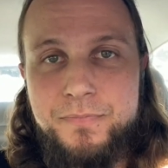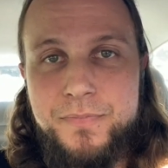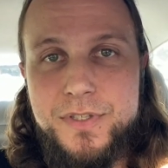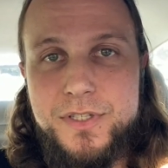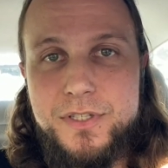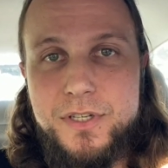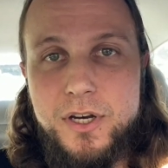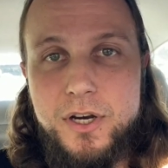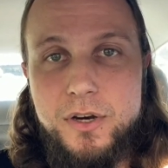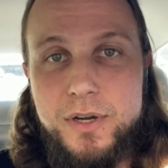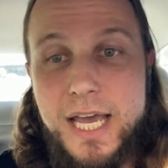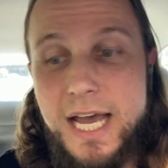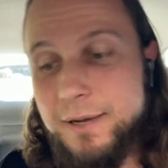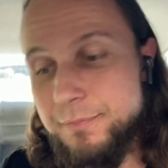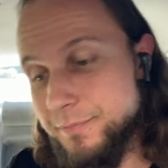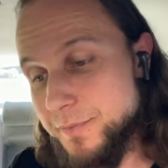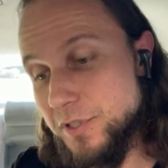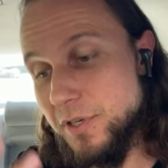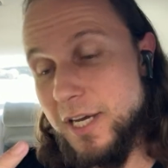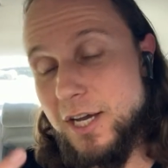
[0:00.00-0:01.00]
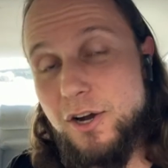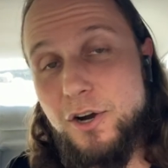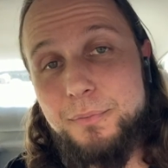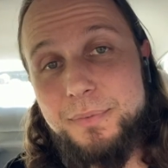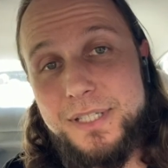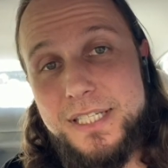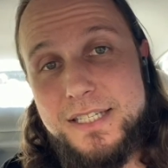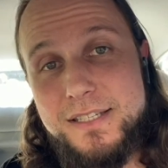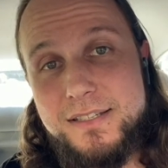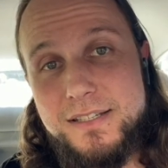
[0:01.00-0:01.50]
So yeah, so I
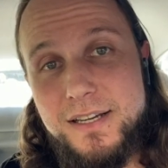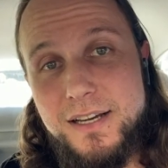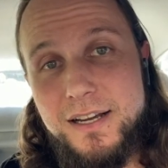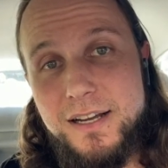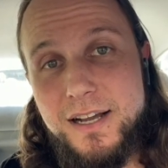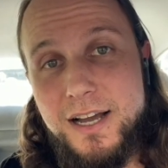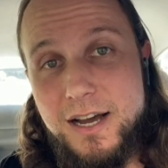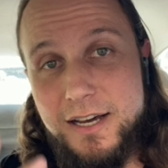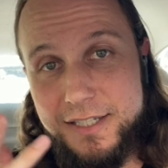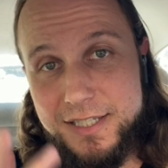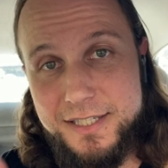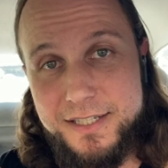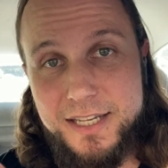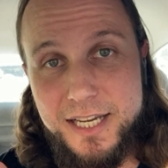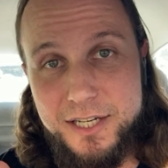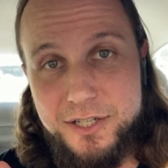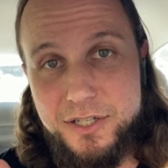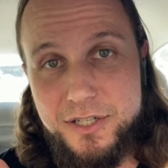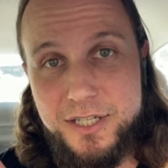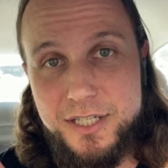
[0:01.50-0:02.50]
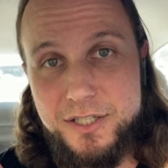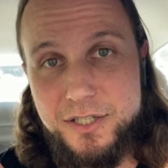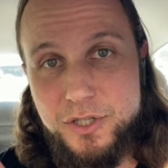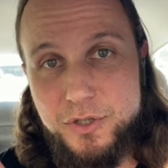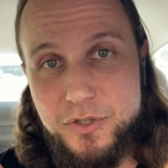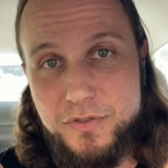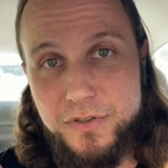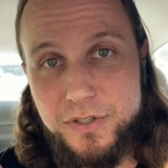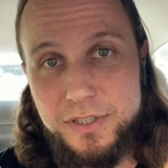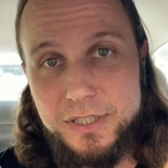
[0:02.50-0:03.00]
hope this condensation is
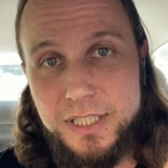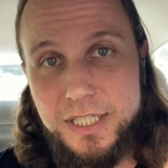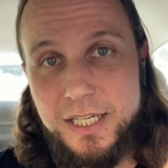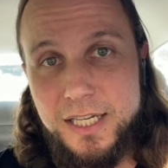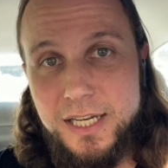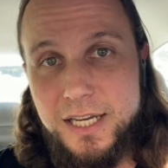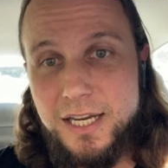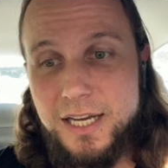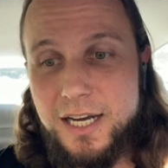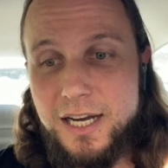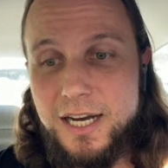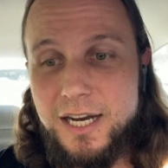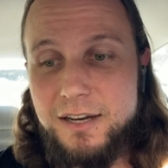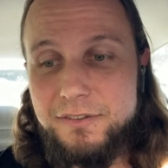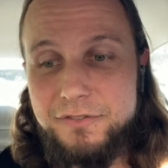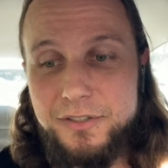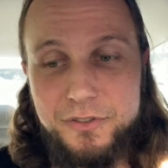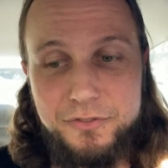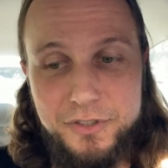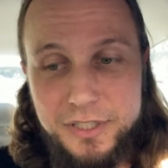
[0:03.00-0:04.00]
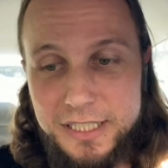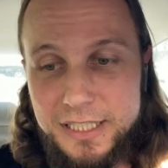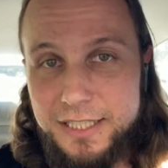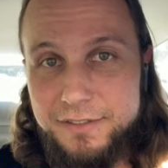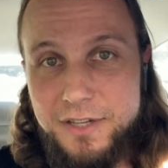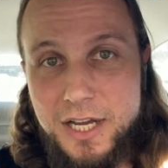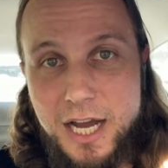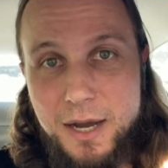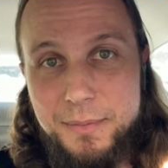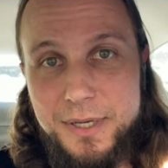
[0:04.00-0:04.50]
useful. Feel free to
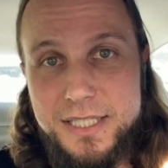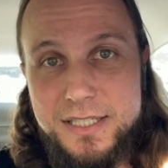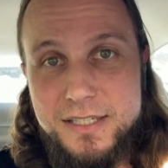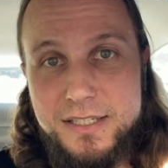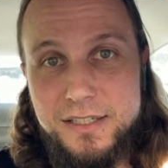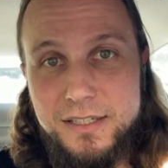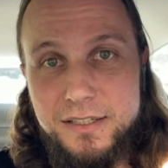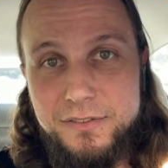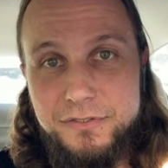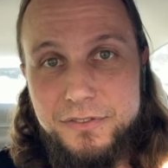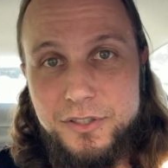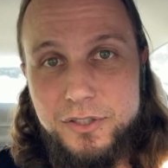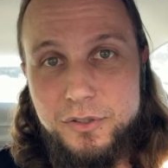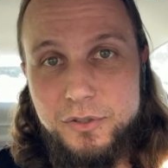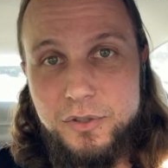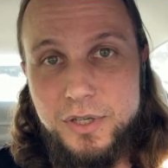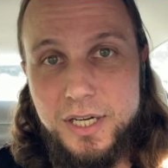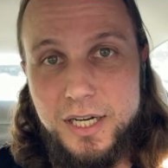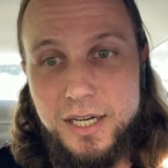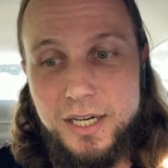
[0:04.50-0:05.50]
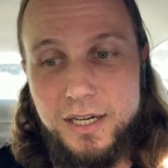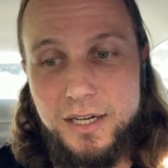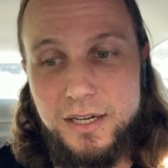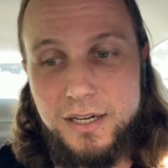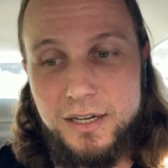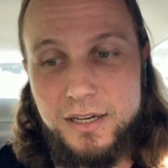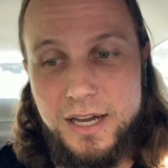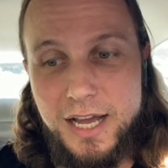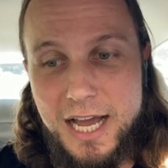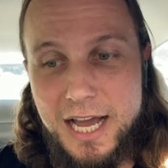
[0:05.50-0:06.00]
leave comments if you
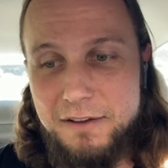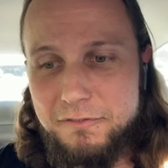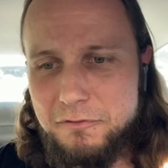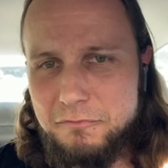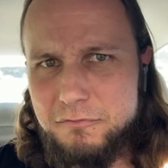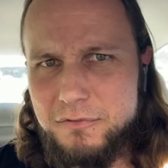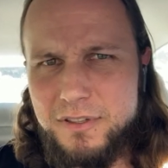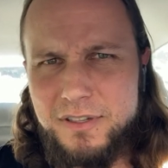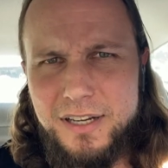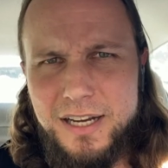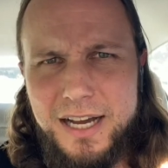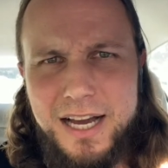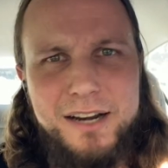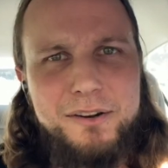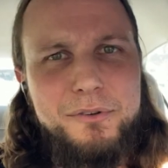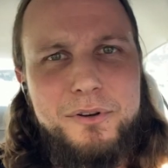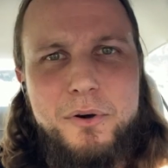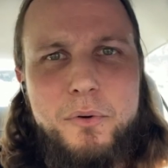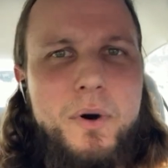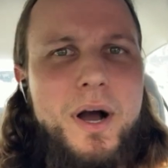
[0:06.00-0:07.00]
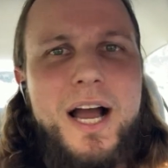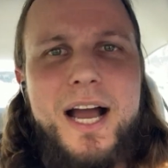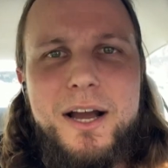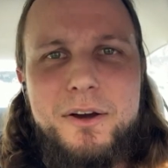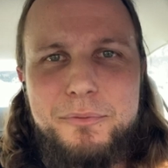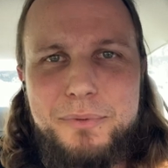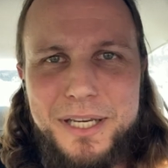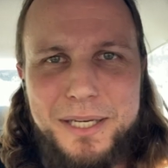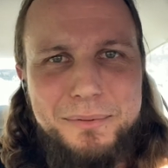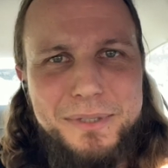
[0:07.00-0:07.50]
have, I don't know why I
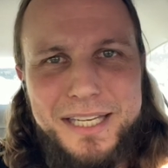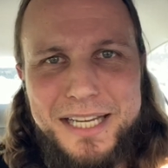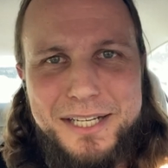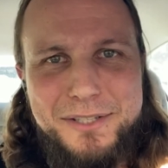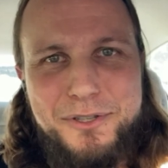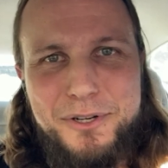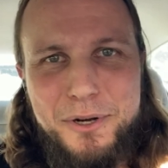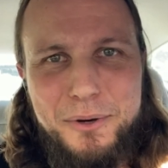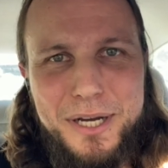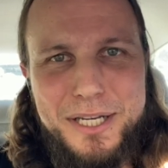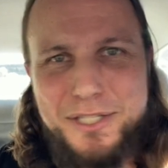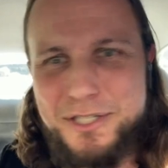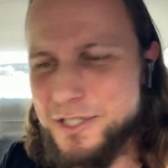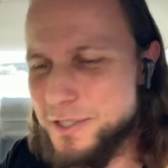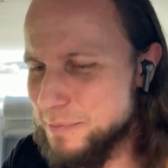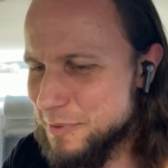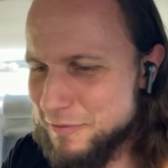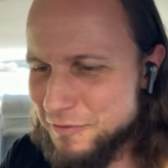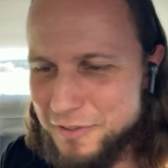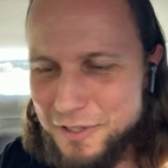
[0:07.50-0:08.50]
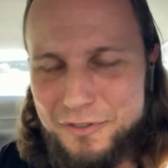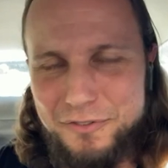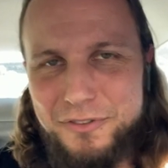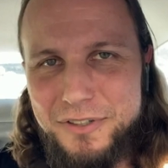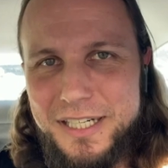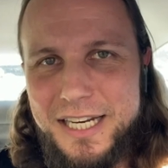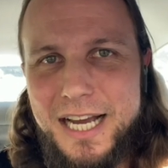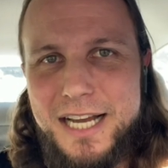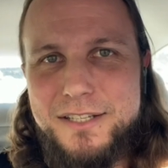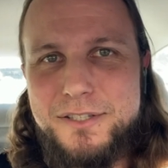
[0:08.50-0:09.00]
would be able to answer questions, but feel
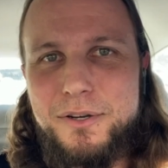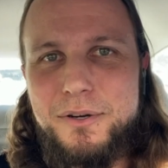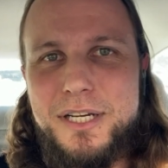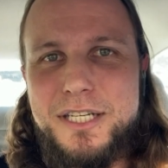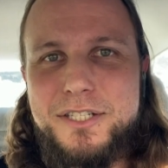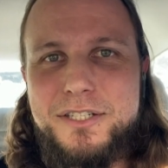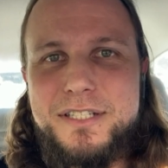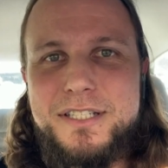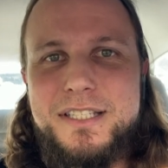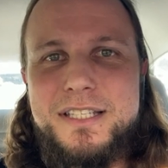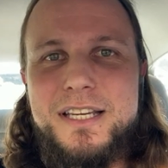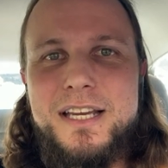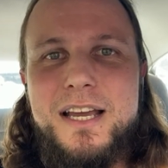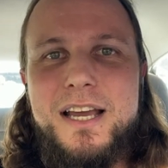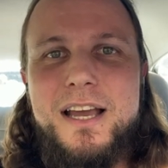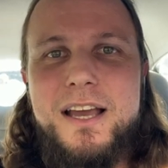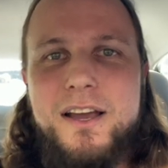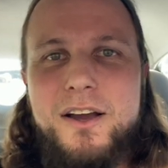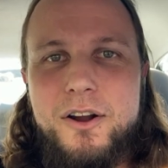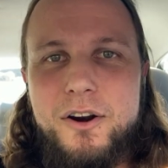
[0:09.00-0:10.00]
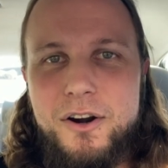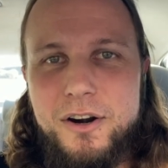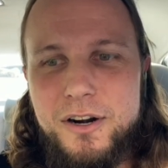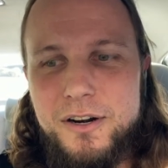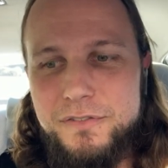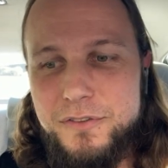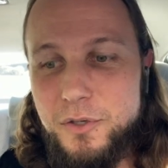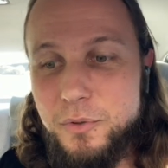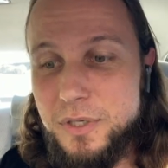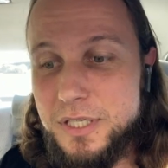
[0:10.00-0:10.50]
free to ask questions. Or
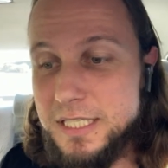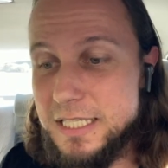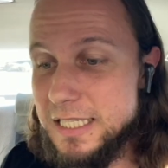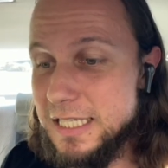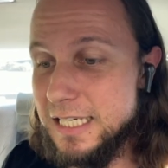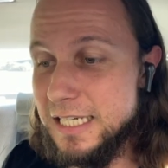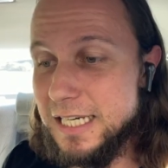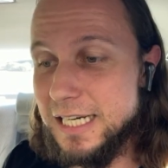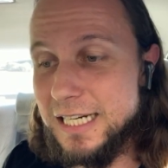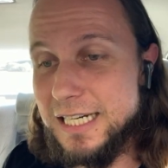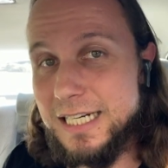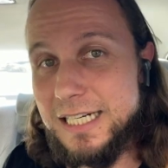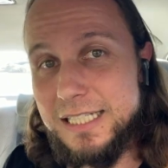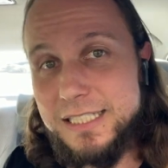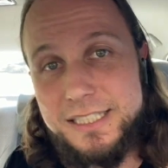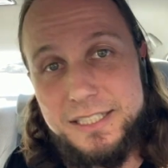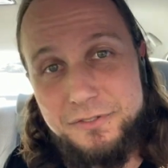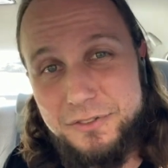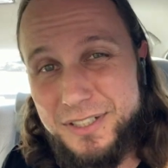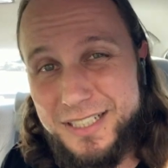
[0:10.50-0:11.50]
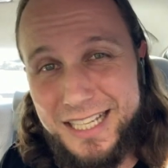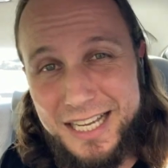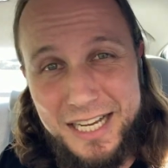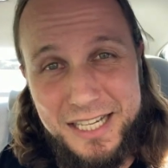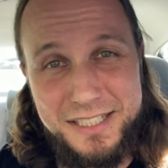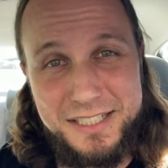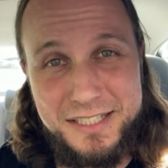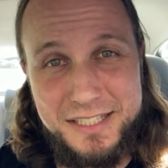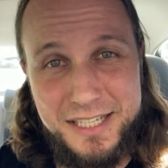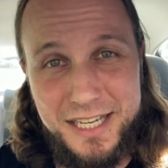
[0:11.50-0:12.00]
if you want to see different
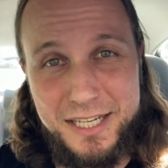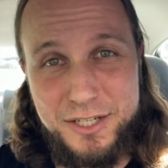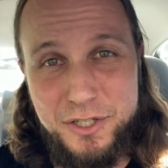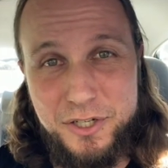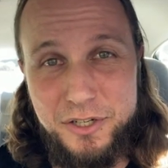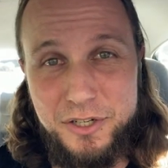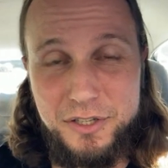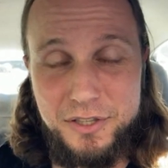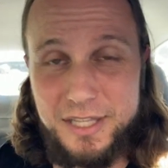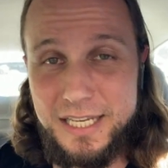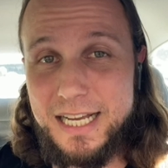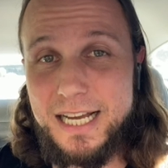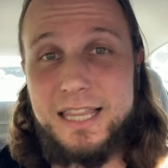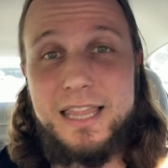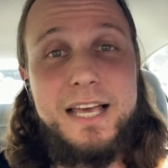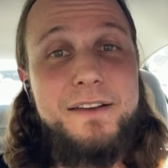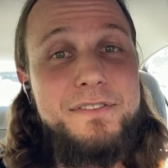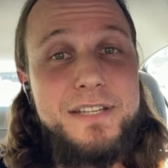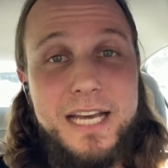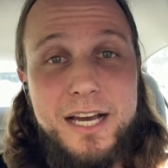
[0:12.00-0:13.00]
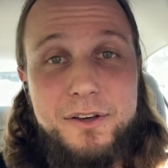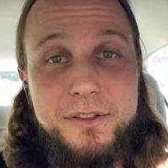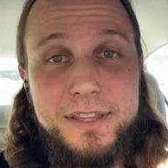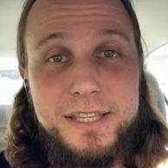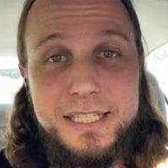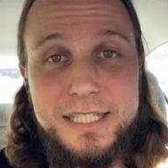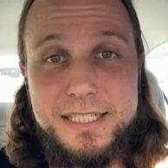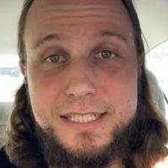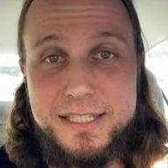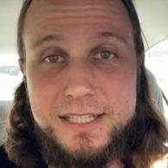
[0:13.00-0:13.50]
condensation, or you think I left out
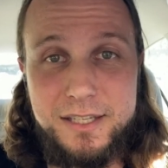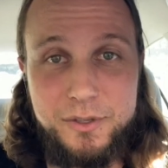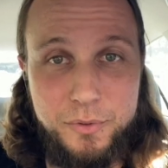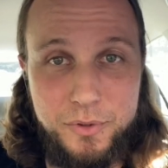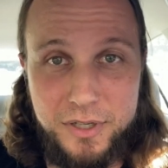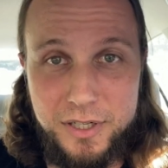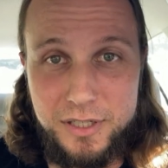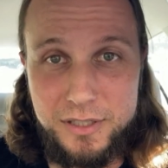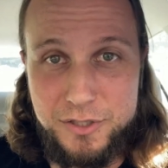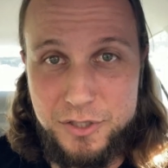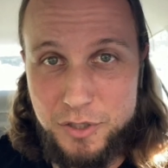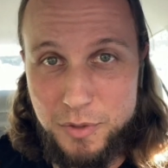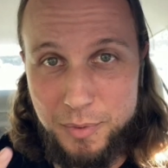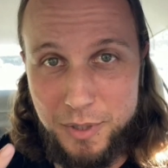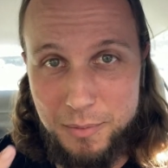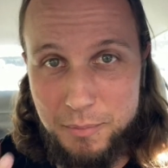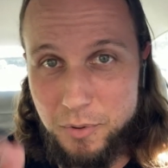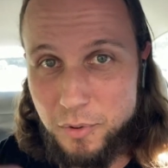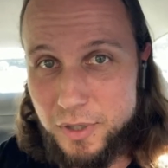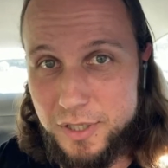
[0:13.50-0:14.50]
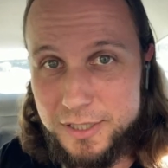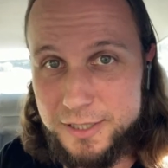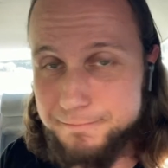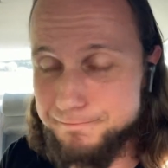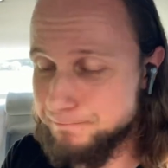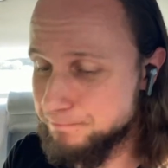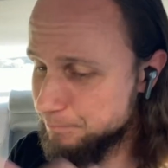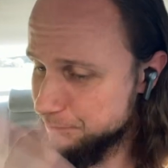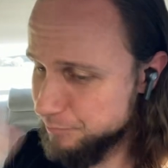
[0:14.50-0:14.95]
things that were super important,